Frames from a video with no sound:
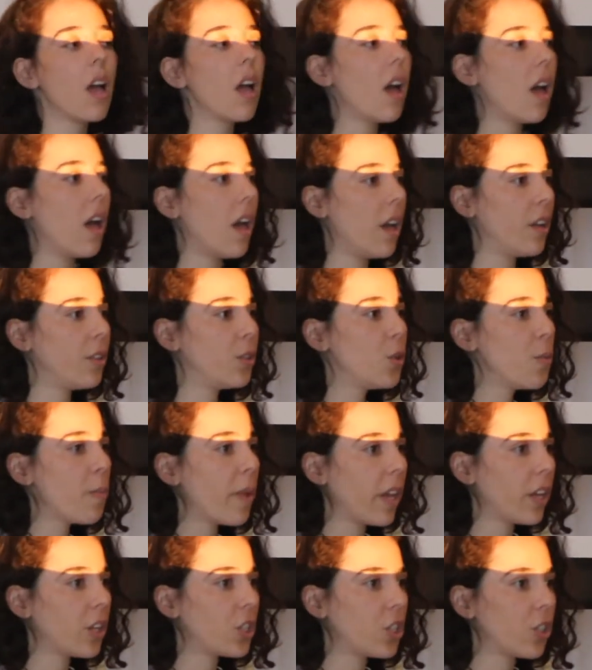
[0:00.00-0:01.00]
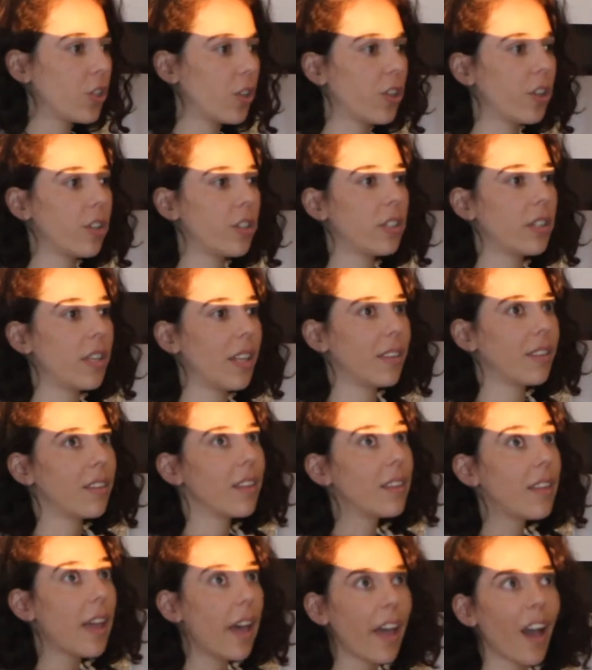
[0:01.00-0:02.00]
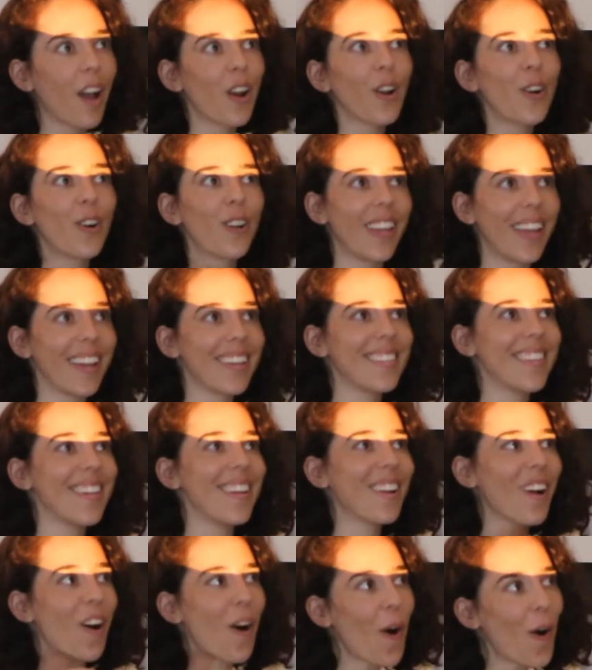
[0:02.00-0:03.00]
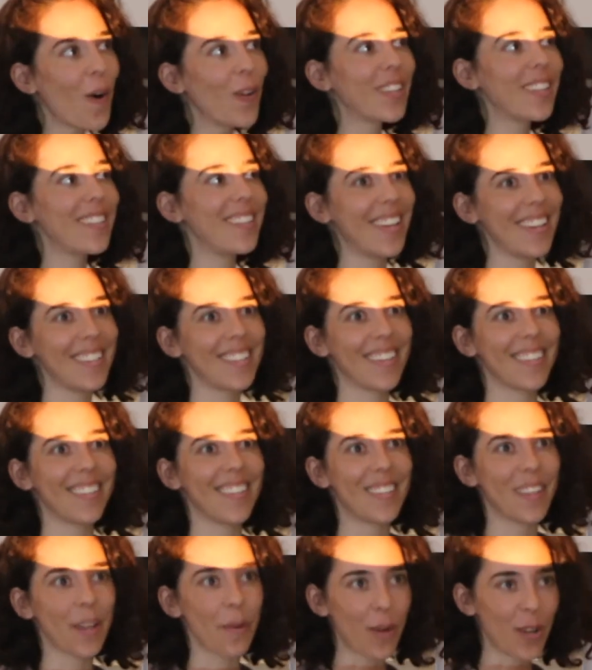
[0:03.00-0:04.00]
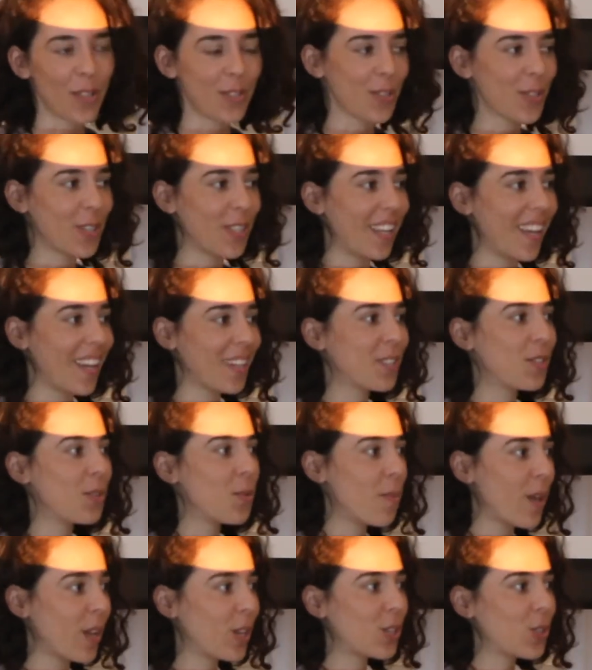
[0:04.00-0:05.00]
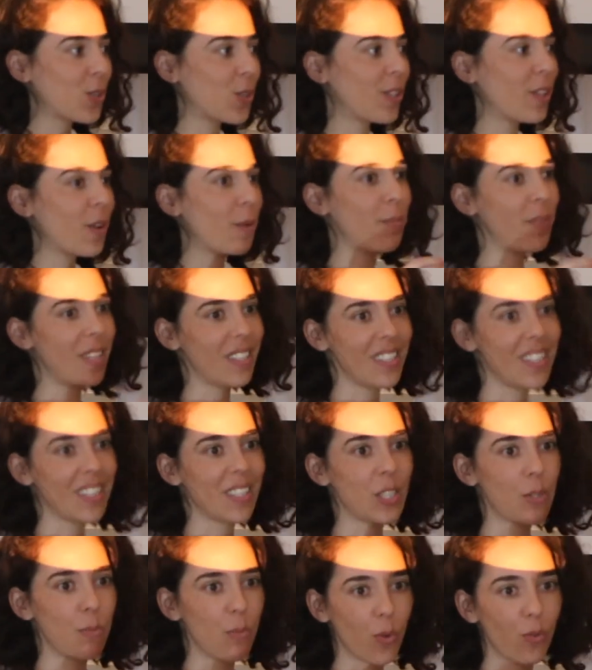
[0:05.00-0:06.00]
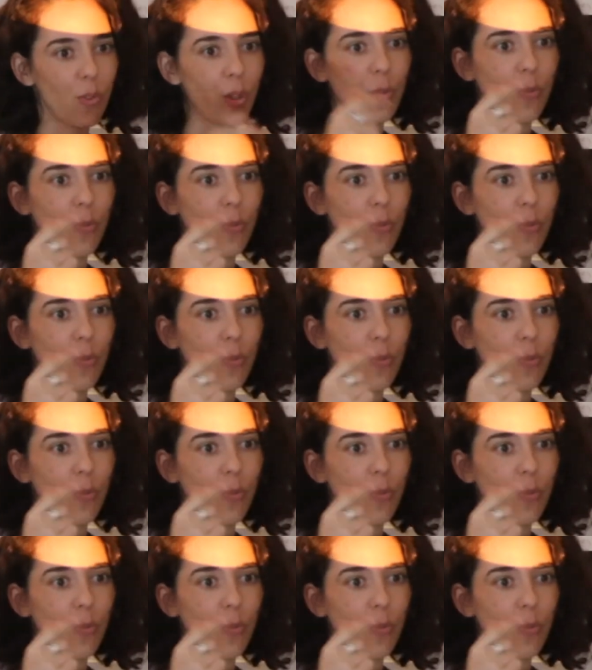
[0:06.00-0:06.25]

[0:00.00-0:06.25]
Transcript: and to make sure that they are collecting all the data that they want to collect to make sure their business is moving